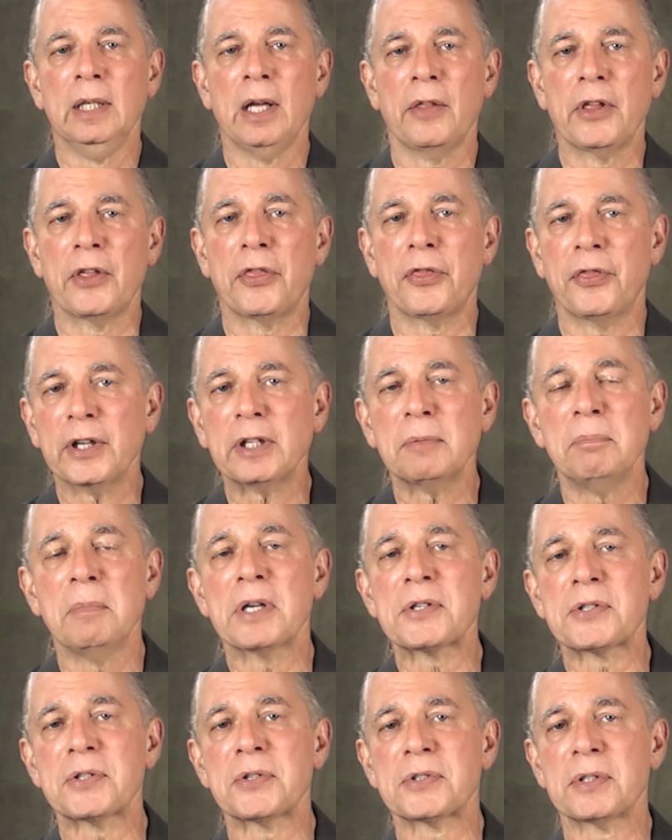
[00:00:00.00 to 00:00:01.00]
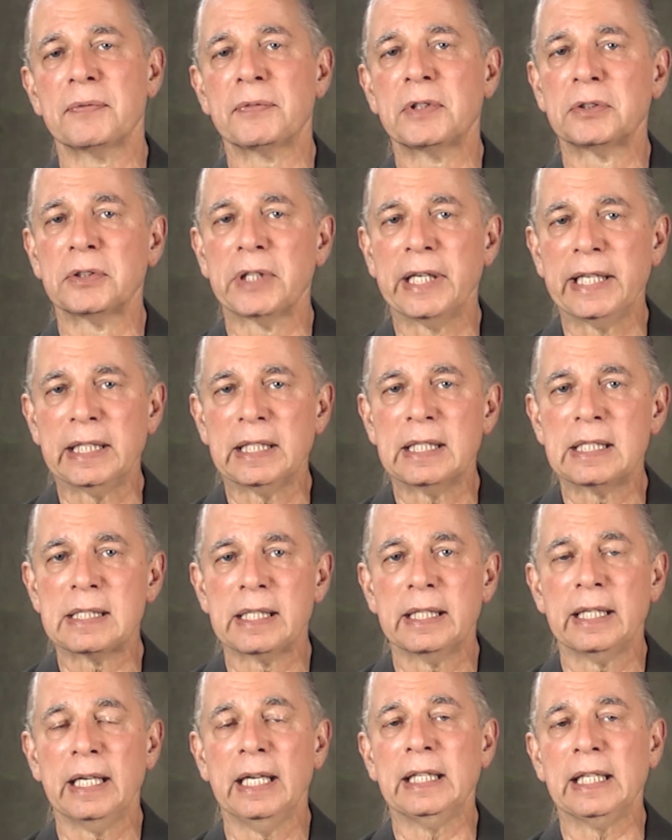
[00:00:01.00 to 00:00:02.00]
the thick muscles of the legs,
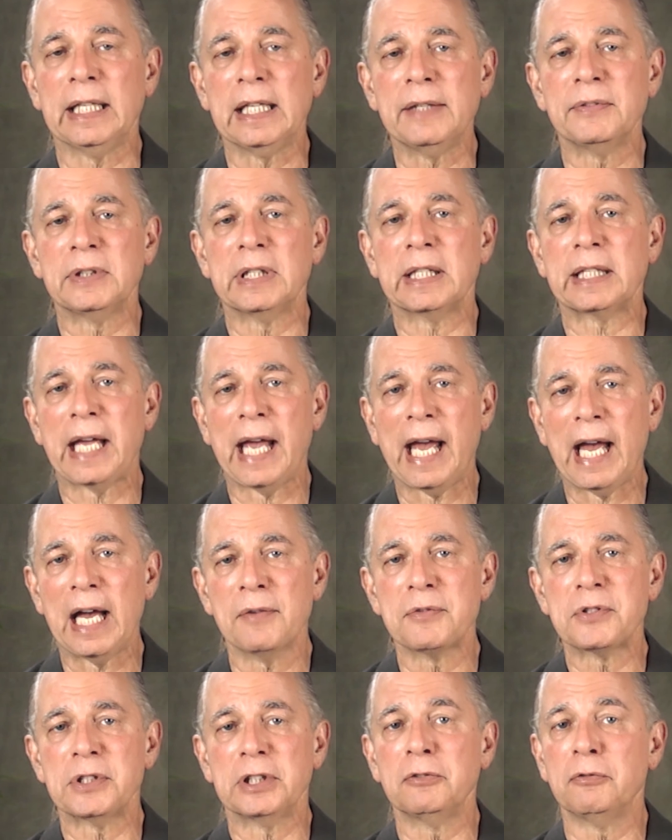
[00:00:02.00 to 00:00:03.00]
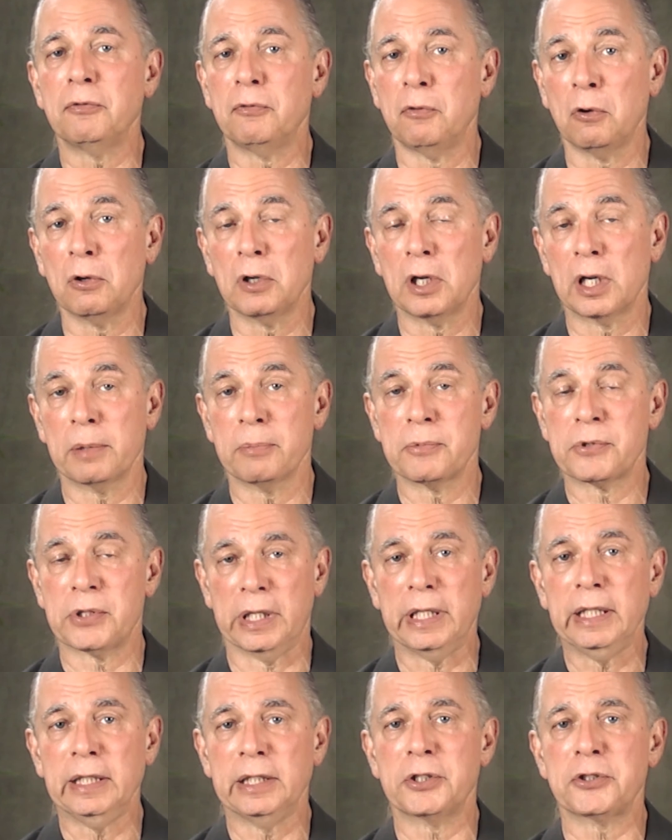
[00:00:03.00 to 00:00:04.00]
and even the calves and forearms
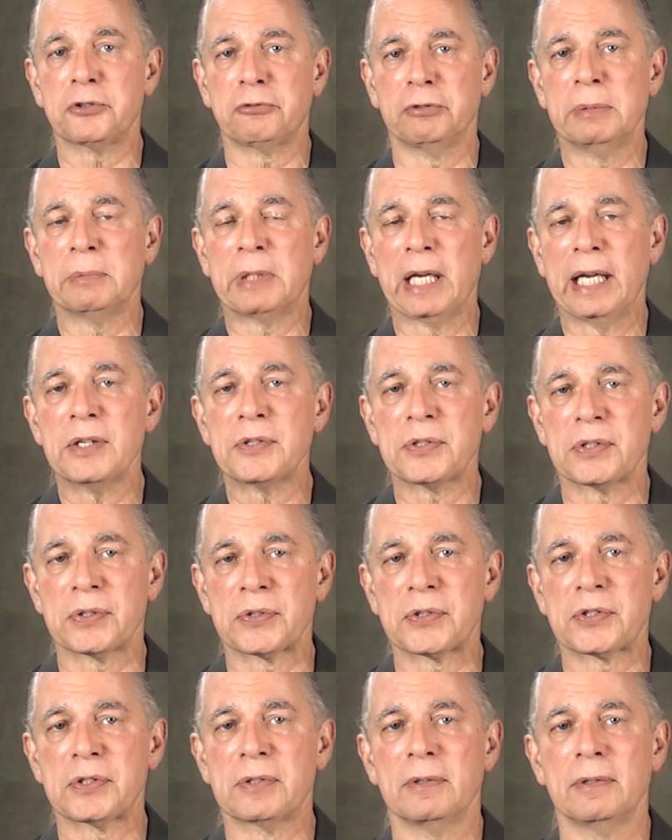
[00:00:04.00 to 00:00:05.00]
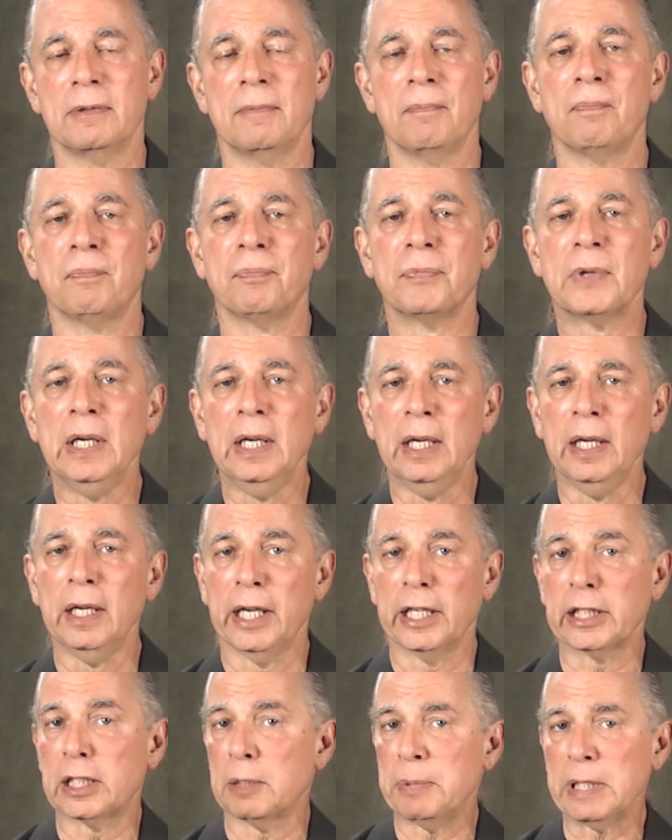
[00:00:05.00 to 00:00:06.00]
in extreme cases.
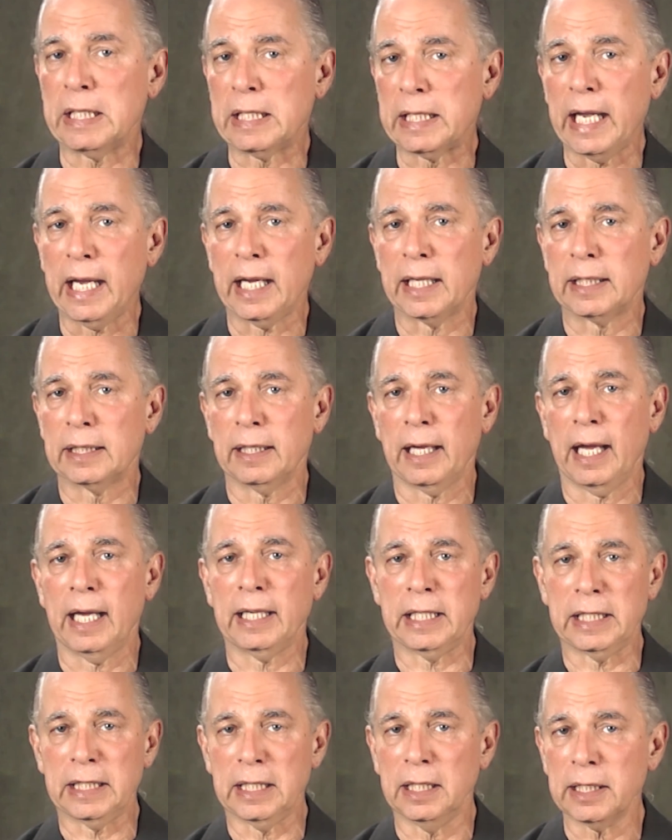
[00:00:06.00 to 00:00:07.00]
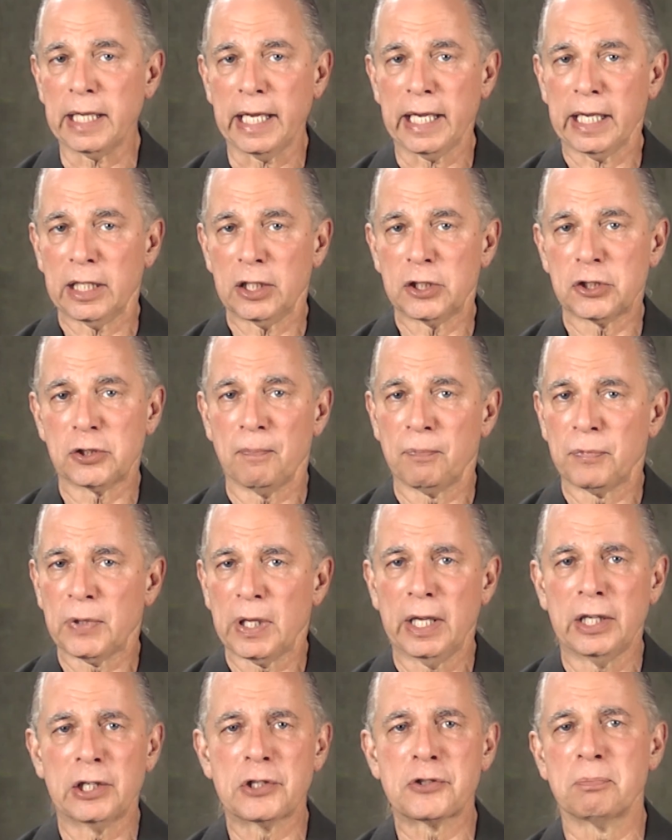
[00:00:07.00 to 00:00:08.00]
It can begin at a young age
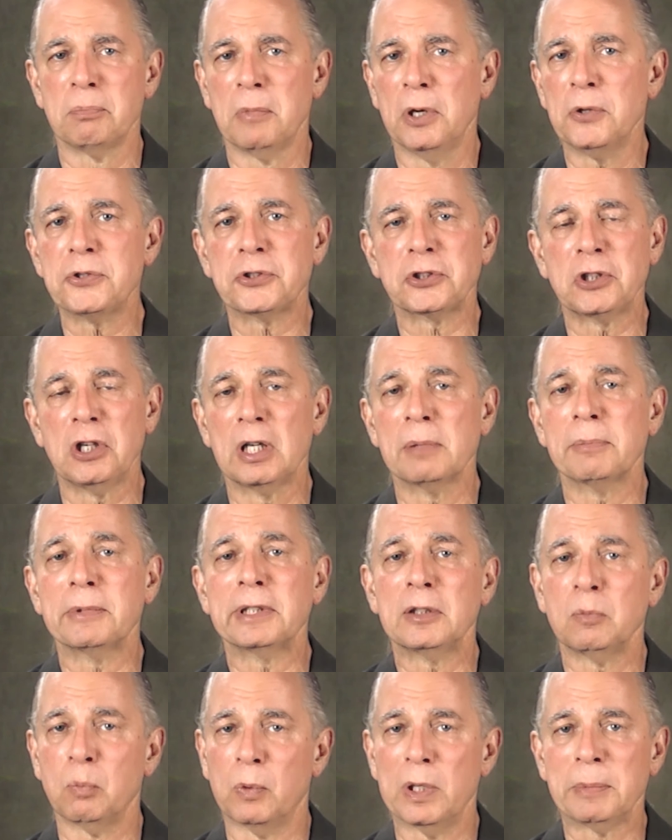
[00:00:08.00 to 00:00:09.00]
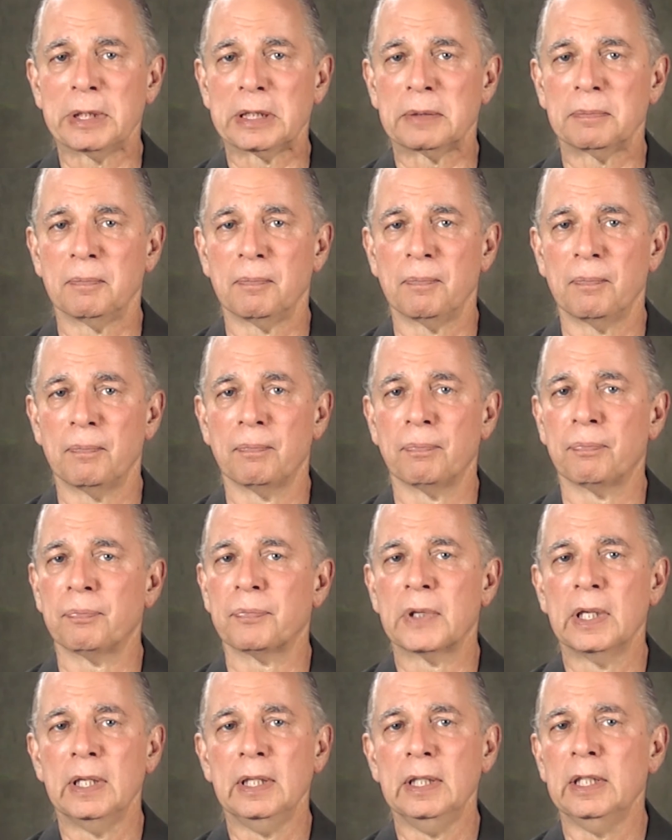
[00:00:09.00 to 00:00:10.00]
and is most common in women.
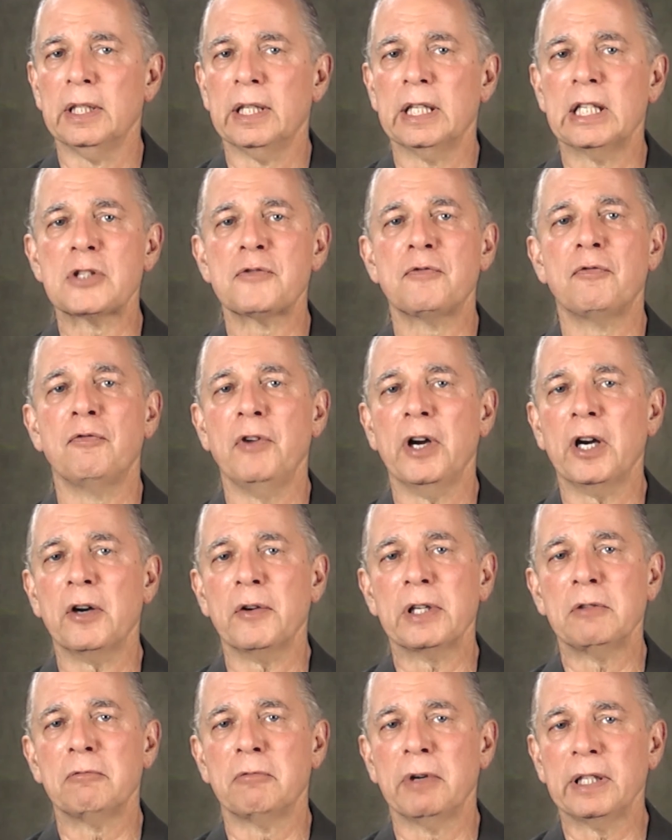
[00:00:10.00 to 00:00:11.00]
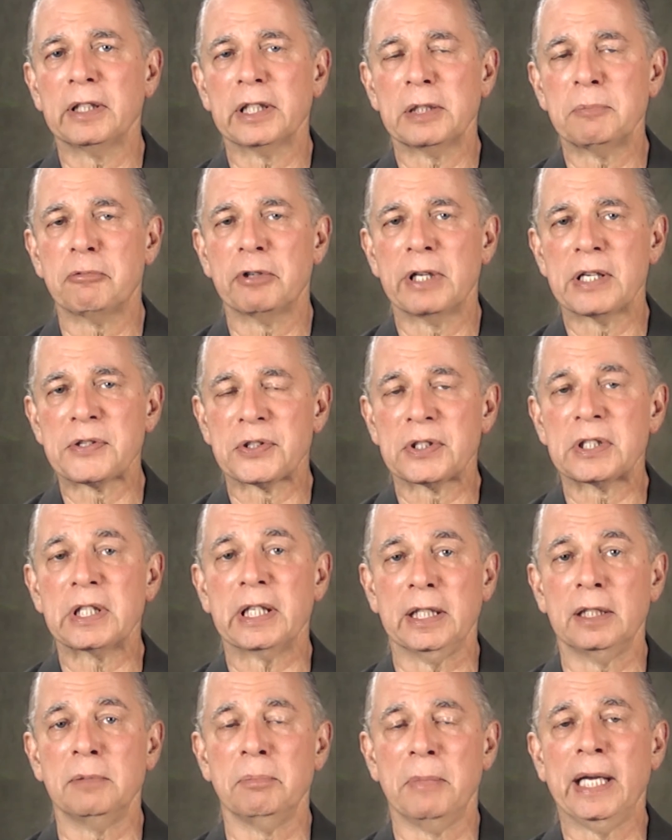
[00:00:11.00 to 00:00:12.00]
It is very rarely present
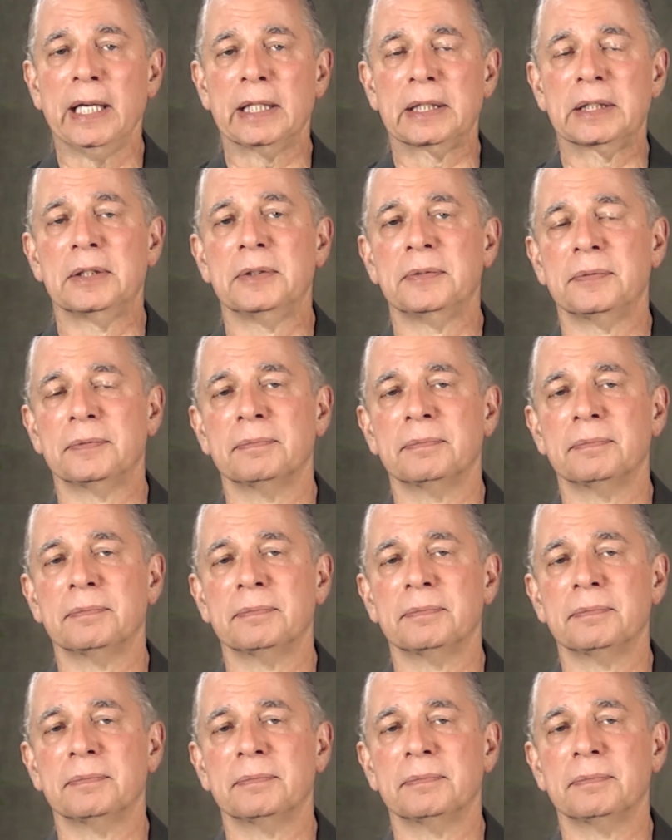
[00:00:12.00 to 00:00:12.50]
in men.